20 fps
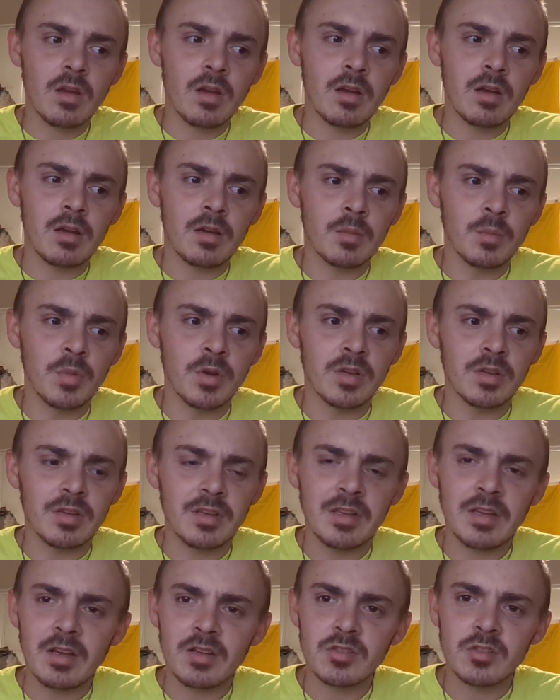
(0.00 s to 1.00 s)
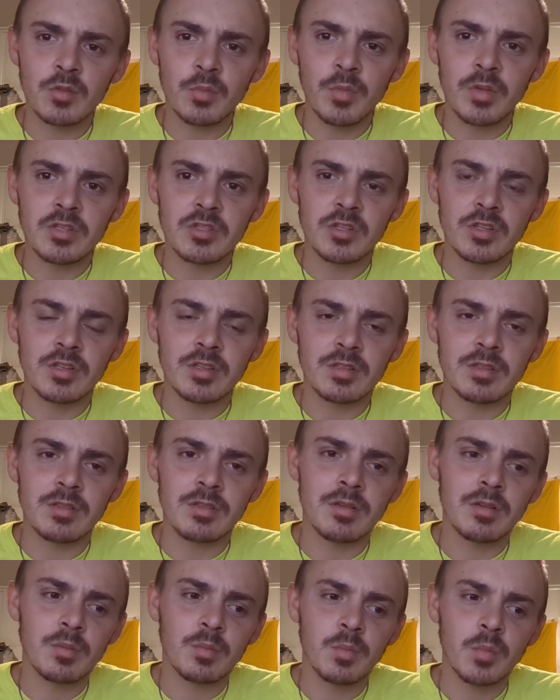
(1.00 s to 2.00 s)
But he also
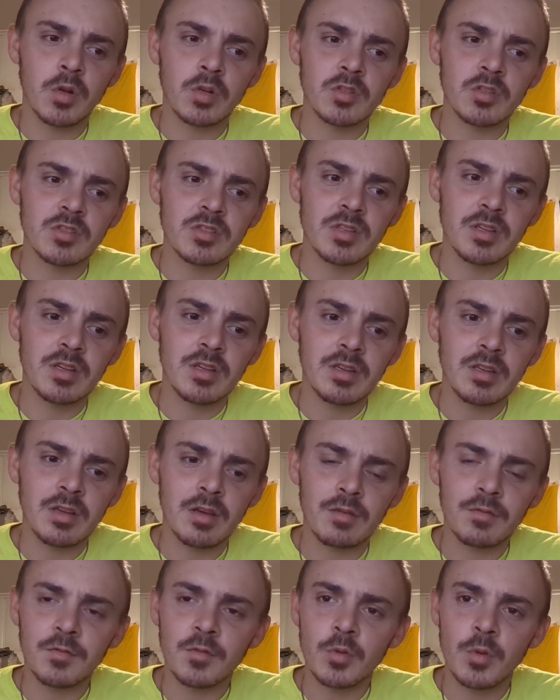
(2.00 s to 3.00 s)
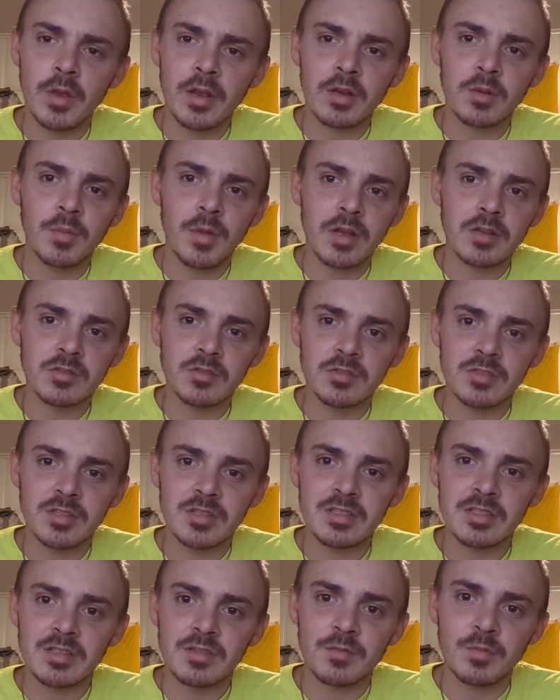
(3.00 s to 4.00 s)
mentioned purchasing a few air
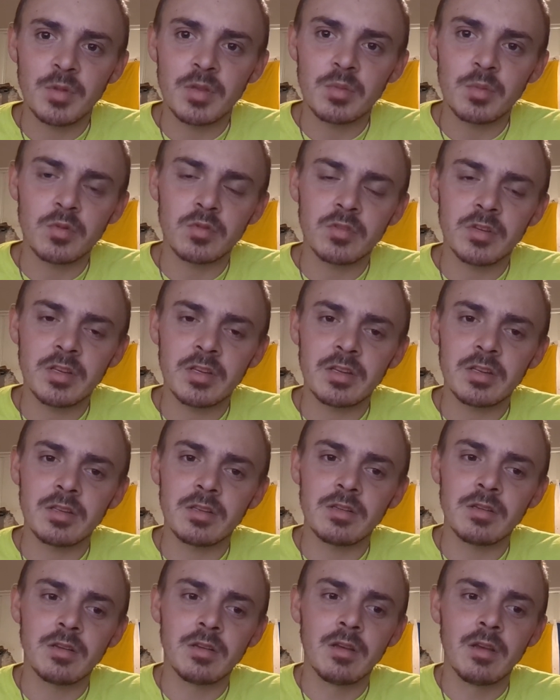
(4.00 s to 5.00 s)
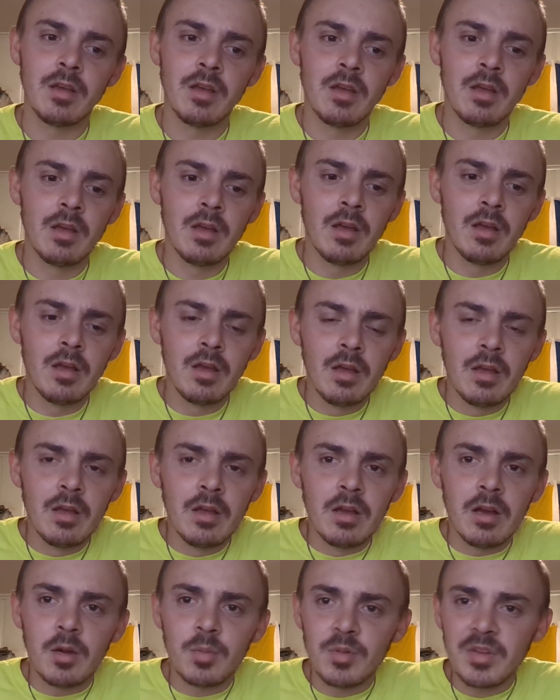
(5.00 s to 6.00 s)
mattresses if people needed
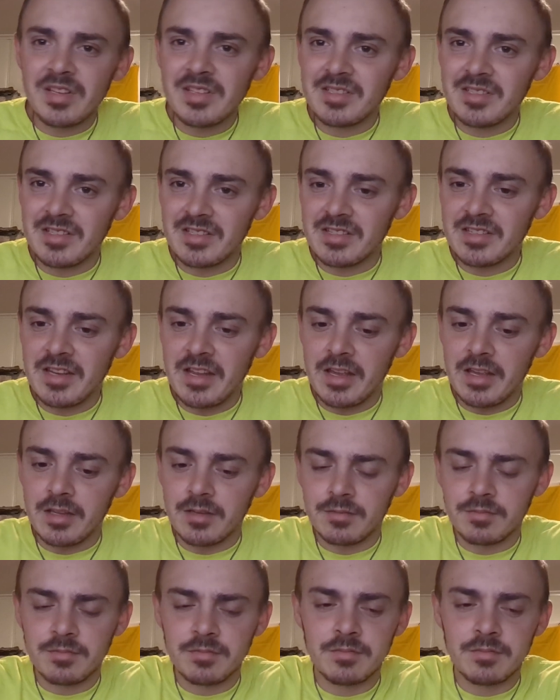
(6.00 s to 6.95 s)
a place to stay.